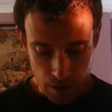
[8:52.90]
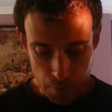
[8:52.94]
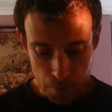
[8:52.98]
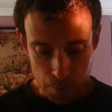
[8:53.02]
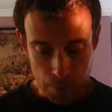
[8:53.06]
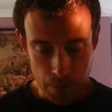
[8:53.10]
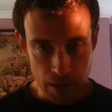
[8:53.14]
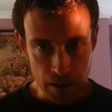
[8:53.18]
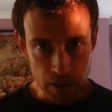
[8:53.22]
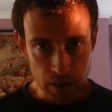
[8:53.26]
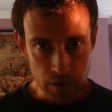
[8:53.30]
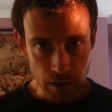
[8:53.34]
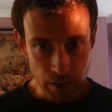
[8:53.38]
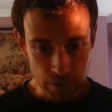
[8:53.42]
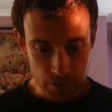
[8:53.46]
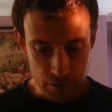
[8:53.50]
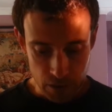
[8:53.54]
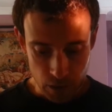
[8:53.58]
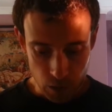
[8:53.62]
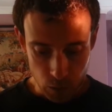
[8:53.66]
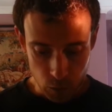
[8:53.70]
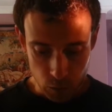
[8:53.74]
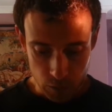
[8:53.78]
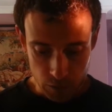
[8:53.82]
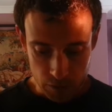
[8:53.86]
But then you have
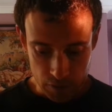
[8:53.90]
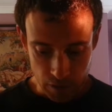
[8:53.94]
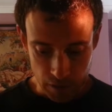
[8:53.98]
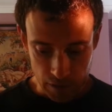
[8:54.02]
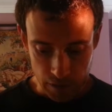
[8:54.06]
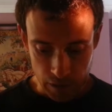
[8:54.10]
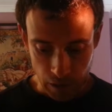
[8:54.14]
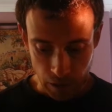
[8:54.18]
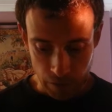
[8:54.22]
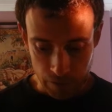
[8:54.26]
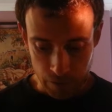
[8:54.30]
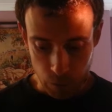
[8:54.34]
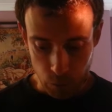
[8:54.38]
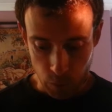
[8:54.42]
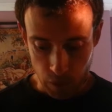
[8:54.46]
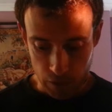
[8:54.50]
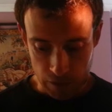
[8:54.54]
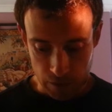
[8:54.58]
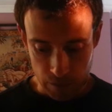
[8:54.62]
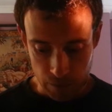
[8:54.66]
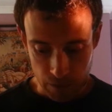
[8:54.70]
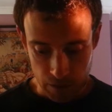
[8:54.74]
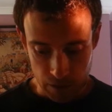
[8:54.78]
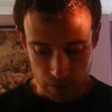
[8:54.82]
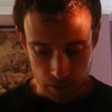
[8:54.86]
no say over which
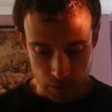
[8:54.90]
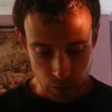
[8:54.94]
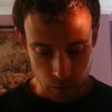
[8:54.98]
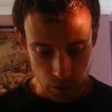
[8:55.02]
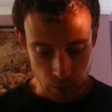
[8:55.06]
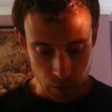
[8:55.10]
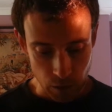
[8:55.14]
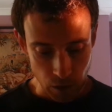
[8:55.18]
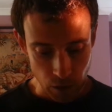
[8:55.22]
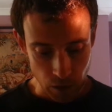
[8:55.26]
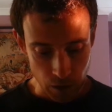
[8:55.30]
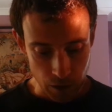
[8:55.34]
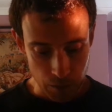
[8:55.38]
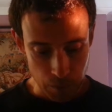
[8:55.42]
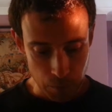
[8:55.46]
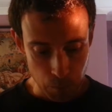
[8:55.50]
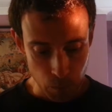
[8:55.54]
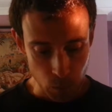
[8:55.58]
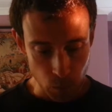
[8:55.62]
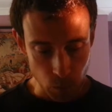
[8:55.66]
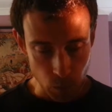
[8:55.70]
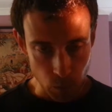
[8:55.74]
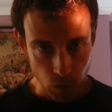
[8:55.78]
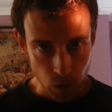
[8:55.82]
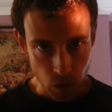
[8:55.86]
of these two you like
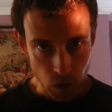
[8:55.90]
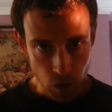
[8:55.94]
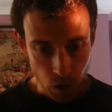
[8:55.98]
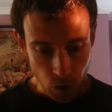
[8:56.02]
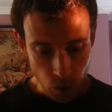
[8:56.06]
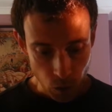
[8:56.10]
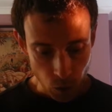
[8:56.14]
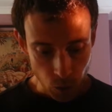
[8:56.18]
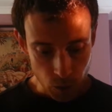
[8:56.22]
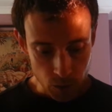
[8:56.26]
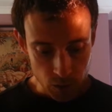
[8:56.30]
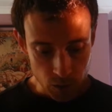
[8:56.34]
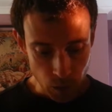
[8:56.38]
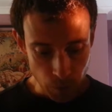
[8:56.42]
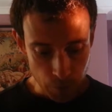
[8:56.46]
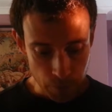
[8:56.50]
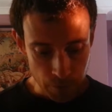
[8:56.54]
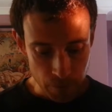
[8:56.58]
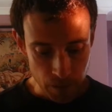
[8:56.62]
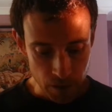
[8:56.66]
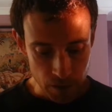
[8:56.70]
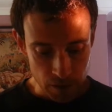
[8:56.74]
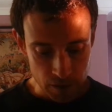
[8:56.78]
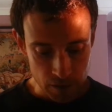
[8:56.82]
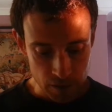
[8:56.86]
more. On top of
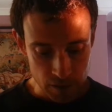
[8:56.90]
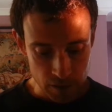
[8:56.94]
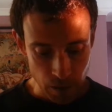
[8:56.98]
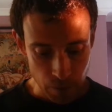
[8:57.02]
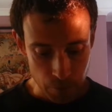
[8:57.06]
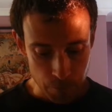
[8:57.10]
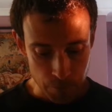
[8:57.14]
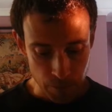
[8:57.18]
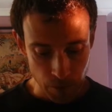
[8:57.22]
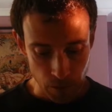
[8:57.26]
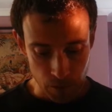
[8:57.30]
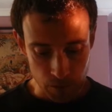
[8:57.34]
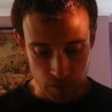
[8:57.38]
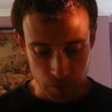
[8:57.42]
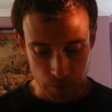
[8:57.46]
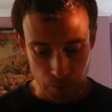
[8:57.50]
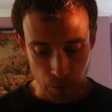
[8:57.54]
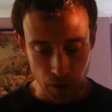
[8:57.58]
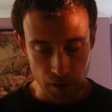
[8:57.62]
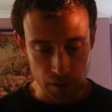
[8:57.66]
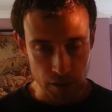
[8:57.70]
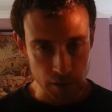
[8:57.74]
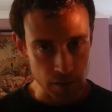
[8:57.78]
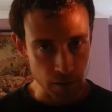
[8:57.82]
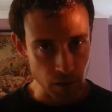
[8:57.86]
this, some voters
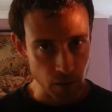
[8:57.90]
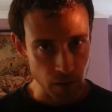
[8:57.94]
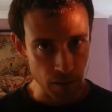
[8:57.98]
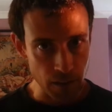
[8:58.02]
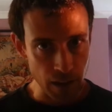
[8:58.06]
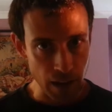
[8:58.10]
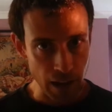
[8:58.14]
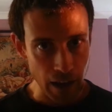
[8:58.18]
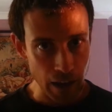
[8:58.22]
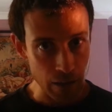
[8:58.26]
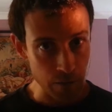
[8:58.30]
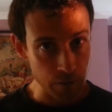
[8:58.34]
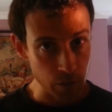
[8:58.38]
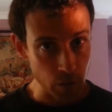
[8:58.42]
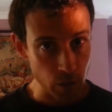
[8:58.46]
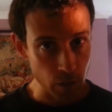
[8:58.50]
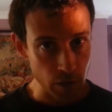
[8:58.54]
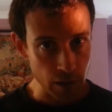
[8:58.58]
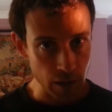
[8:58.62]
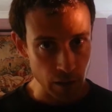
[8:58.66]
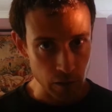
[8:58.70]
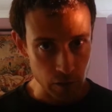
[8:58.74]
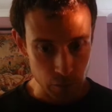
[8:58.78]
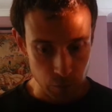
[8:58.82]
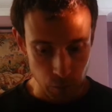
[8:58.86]
might decide that everyone
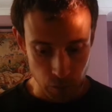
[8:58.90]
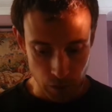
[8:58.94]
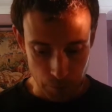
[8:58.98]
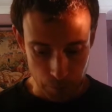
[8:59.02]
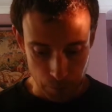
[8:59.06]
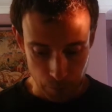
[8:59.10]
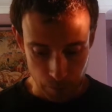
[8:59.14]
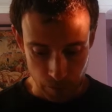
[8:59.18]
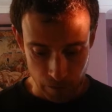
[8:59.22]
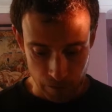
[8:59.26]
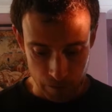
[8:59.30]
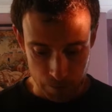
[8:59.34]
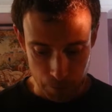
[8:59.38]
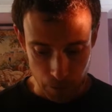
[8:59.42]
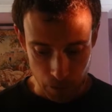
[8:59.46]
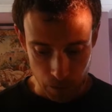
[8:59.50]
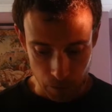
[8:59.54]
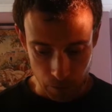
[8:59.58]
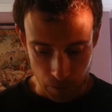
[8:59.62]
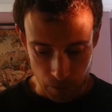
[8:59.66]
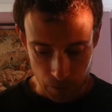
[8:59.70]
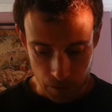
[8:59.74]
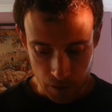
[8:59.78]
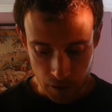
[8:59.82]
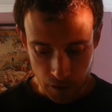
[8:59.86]
else will approve
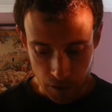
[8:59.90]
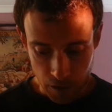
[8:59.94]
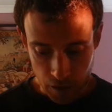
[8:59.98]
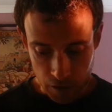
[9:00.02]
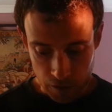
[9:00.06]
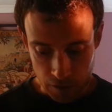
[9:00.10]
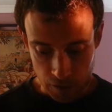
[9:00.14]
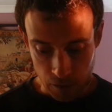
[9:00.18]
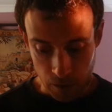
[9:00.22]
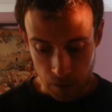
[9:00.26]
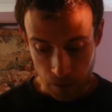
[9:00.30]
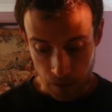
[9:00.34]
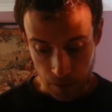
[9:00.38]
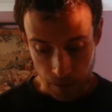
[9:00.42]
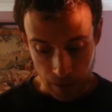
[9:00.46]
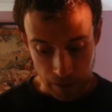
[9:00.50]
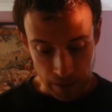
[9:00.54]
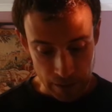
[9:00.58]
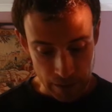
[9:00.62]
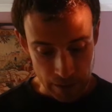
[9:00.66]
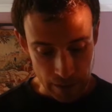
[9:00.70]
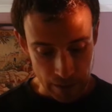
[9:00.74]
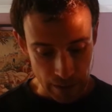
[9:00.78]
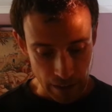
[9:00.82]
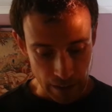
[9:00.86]
both, so that they
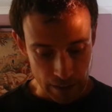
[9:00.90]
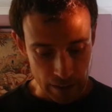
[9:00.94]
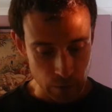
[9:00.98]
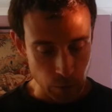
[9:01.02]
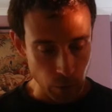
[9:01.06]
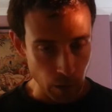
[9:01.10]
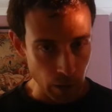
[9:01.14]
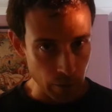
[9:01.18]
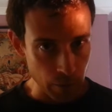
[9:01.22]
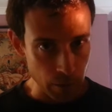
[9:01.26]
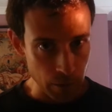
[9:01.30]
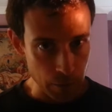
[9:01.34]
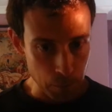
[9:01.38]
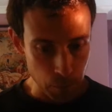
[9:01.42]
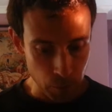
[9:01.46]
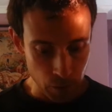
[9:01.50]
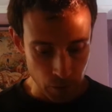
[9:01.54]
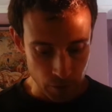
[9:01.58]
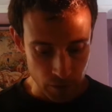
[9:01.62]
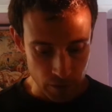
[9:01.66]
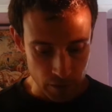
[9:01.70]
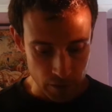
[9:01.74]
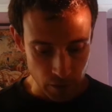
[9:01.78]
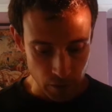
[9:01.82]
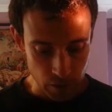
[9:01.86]
can get away with
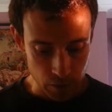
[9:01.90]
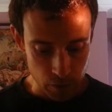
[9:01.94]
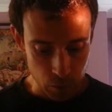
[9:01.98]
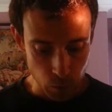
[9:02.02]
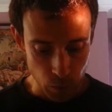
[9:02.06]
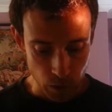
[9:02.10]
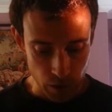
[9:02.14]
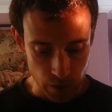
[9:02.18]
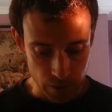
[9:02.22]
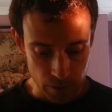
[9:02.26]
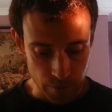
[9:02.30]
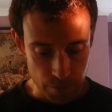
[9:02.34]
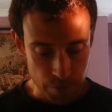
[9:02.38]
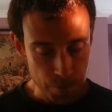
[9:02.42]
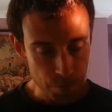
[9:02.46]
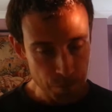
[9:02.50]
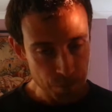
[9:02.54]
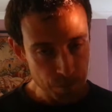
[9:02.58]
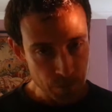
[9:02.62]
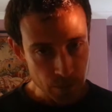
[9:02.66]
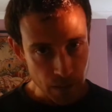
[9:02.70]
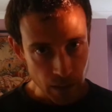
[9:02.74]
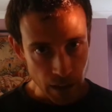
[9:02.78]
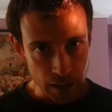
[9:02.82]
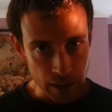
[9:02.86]
approving just one.
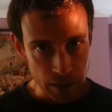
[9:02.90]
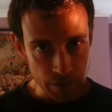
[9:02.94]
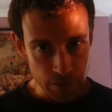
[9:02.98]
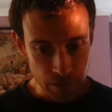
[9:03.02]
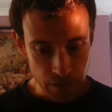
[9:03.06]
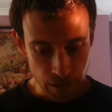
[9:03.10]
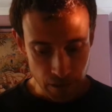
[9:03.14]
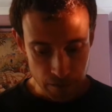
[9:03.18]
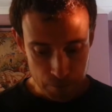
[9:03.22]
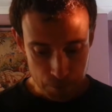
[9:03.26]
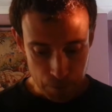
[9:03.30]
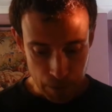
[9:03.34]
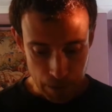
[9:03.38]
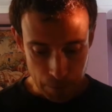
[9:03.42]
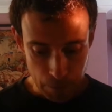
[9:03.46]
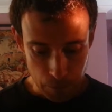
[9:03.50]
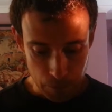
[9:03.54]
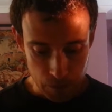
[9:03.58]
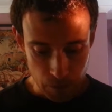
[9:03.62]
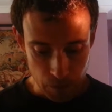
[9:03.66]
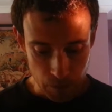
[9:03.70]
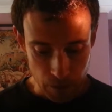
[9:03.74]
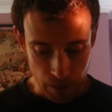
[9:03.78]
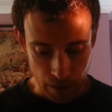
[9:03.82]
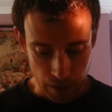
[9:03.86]
And if enough people
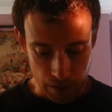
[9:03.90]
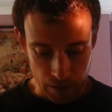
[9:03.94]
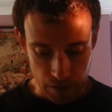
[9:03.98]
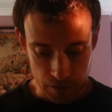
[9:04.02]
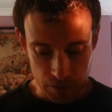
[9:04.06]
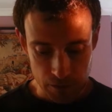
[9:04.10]
do that, the